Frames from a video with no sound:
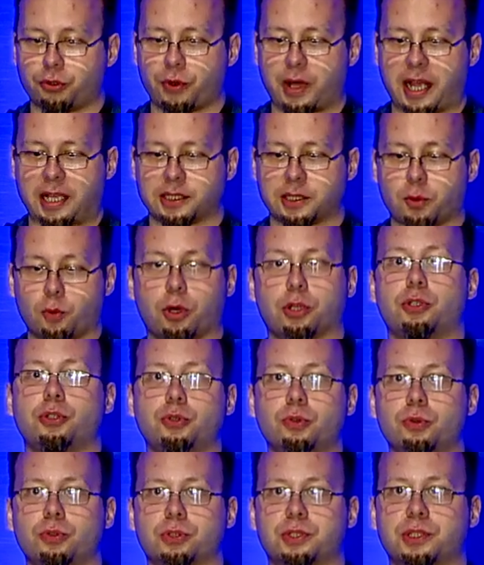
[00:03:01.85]
to ask what
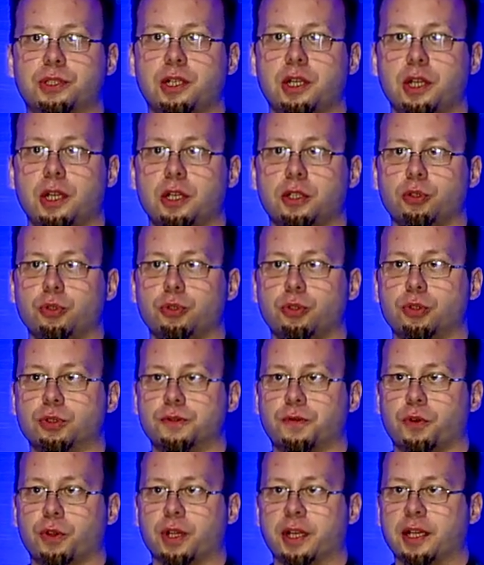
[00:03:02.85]
tools do you use
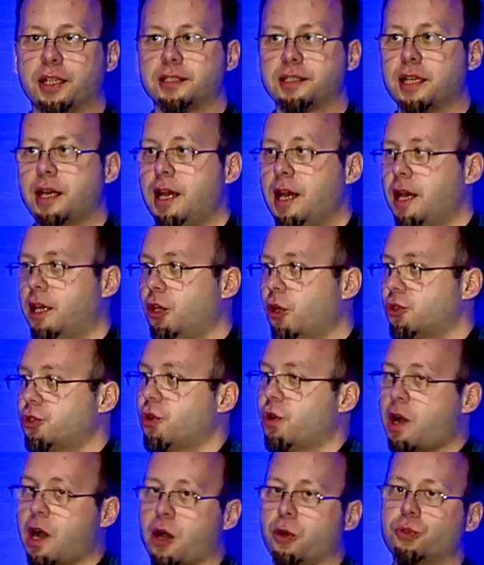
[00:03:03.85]
for this, and also
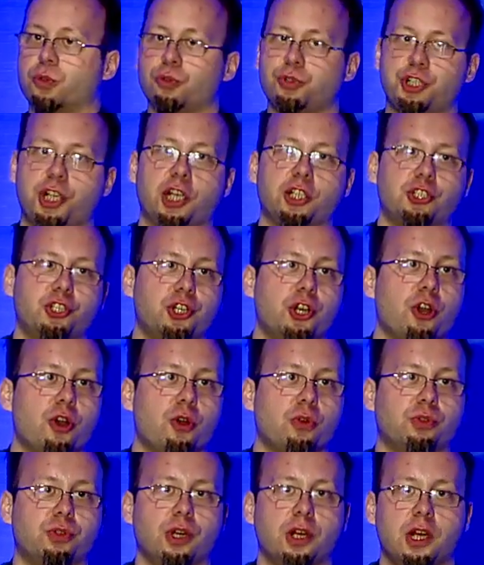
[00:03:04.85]
how do you change
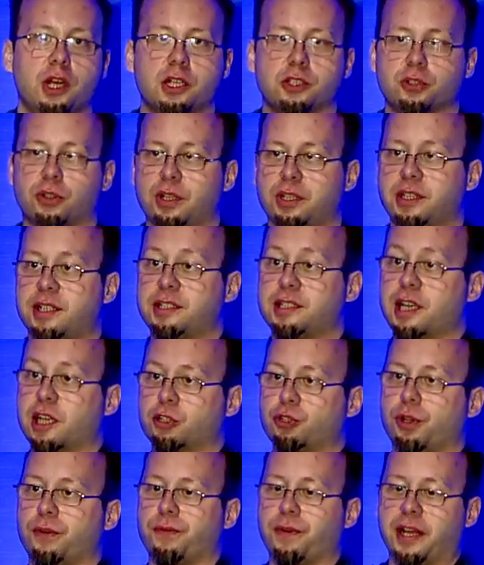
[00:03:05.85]
code so that it's
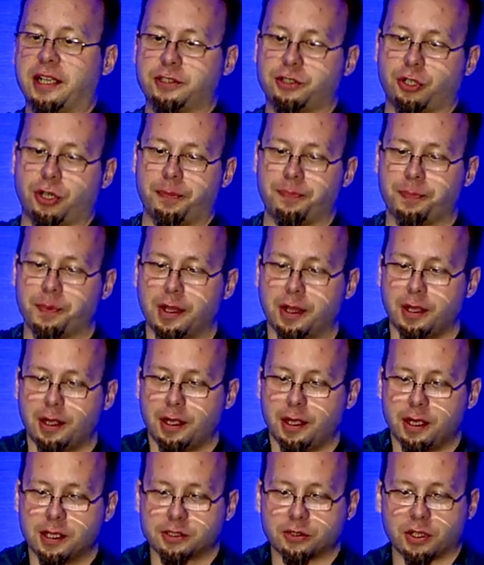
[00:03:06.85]
actually faster.
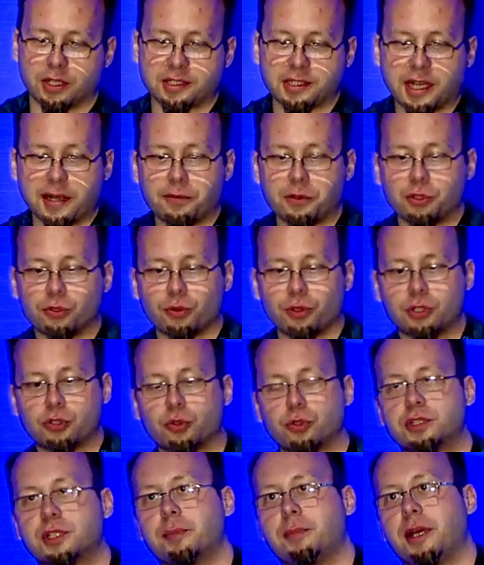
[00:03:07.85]
So let's dive into the
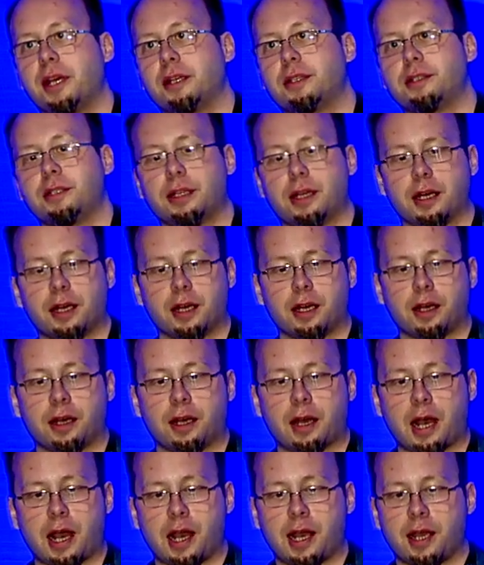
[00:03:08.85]
tools a bit.
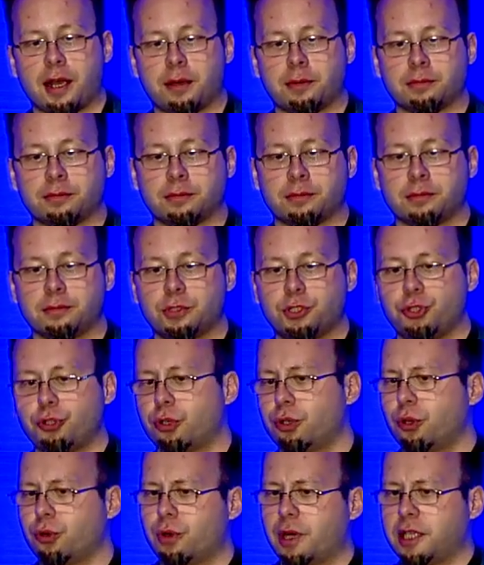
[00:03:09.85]
I am sure
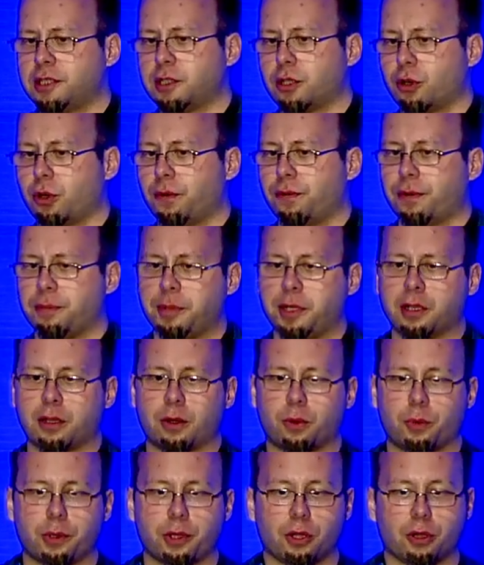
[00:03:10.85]
you guys are all
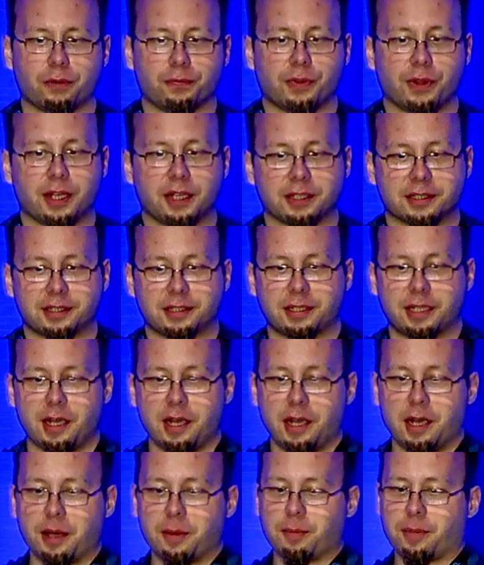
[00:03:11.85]
familiar with all of this,
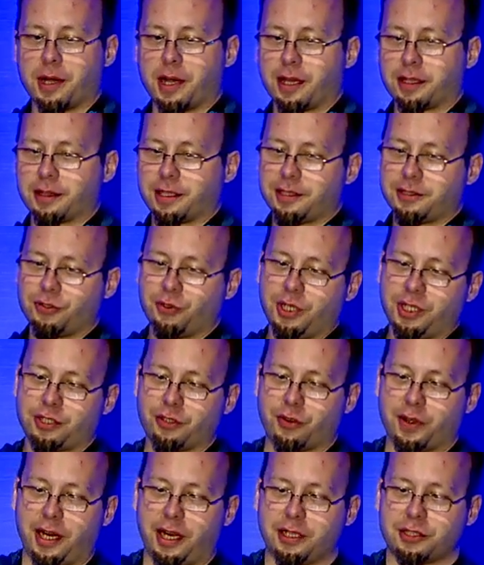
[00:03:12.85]
but let's
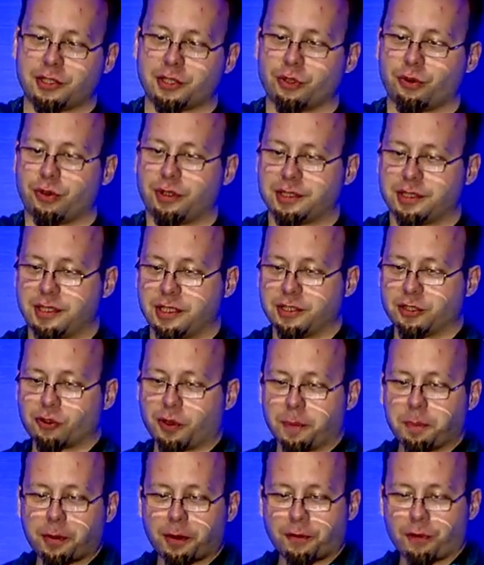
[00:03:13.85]
reiterate. So there's the
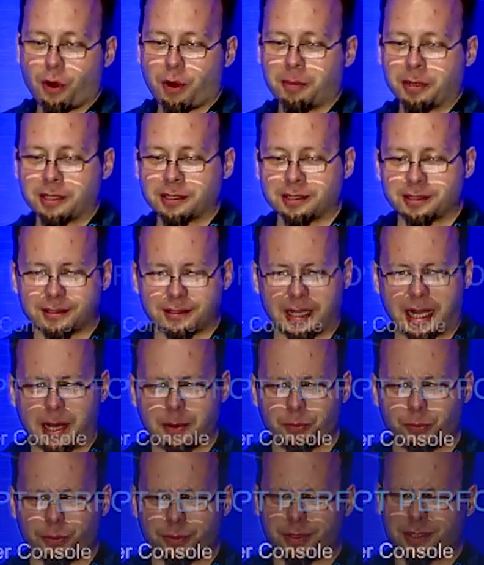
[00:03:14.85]
script performance tab.